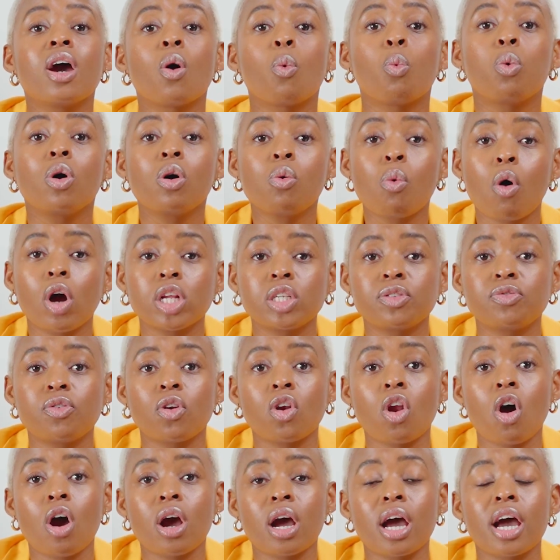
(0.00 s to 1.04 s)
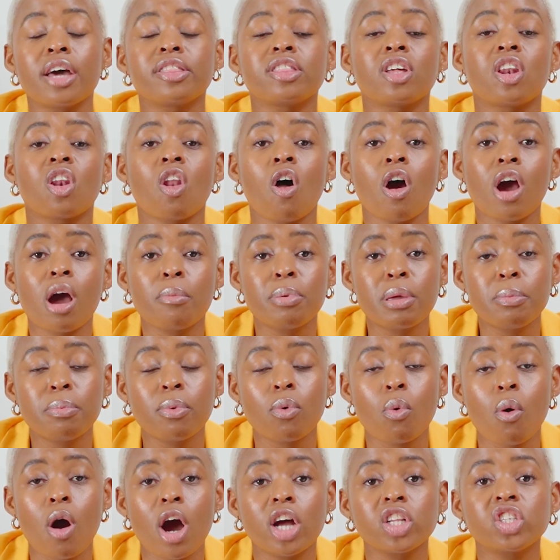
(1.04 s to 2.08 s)
will watch for longer, and the longer
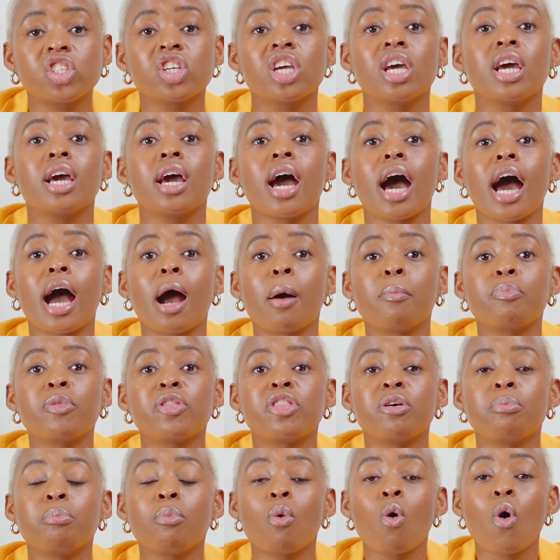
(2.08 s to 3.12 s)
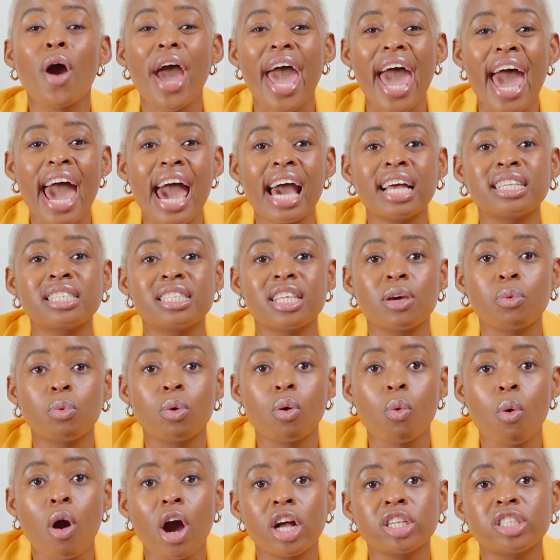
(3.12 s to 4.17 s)
people watch, the more ads they
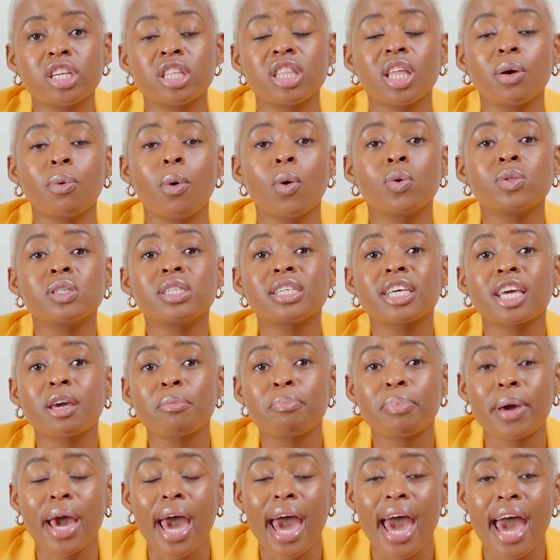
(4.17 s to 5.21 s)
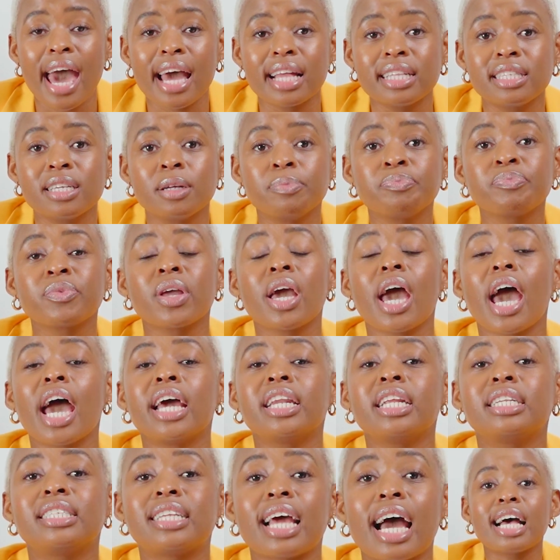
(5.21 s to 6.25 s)
will watch, and they won't skip ads.
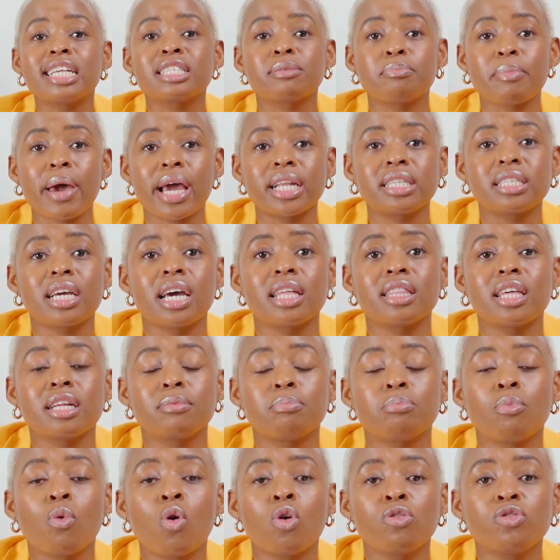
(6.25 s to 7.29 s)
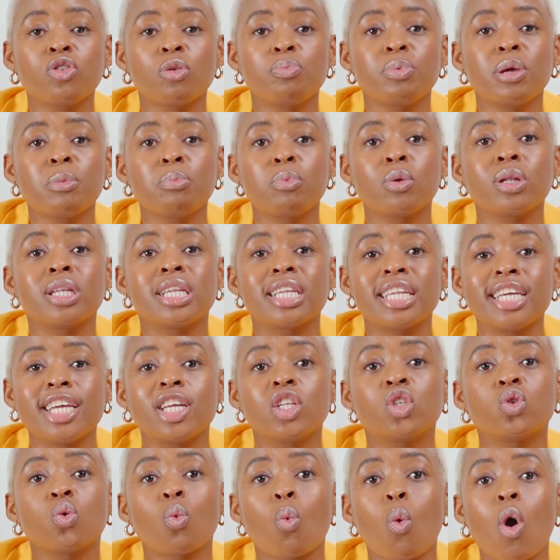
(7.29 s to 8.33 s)
And it does matter that more of your people
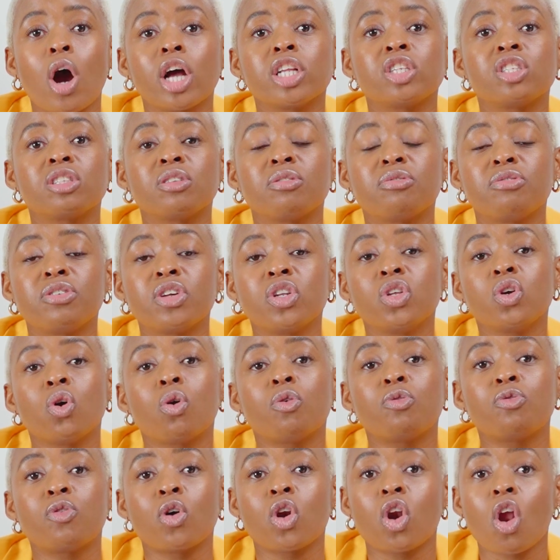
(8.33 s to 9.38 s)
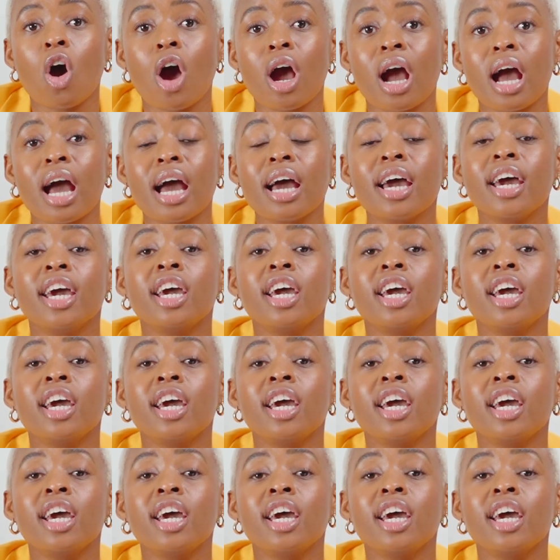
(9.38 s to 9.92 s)
need to watch the video for longer